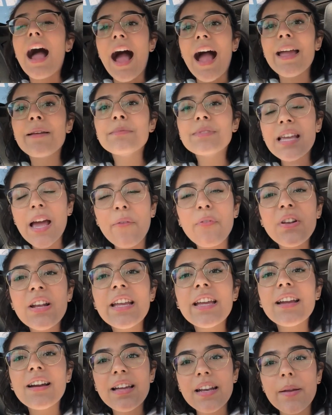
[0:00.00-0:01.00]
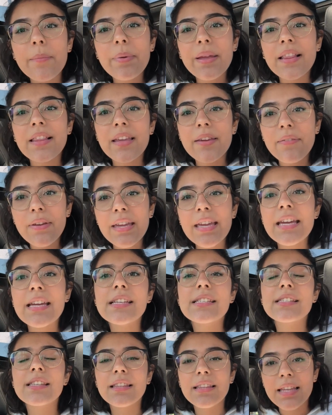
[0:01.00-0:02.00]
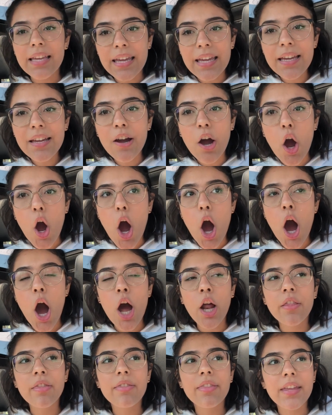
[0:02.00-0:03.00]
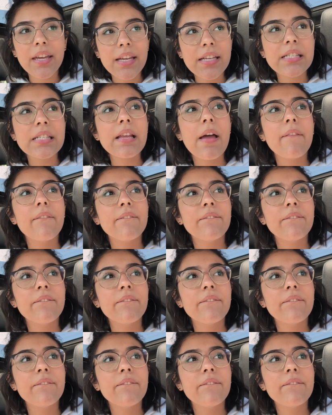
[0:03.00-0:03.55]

I'm definitely gonna be leaving his link on this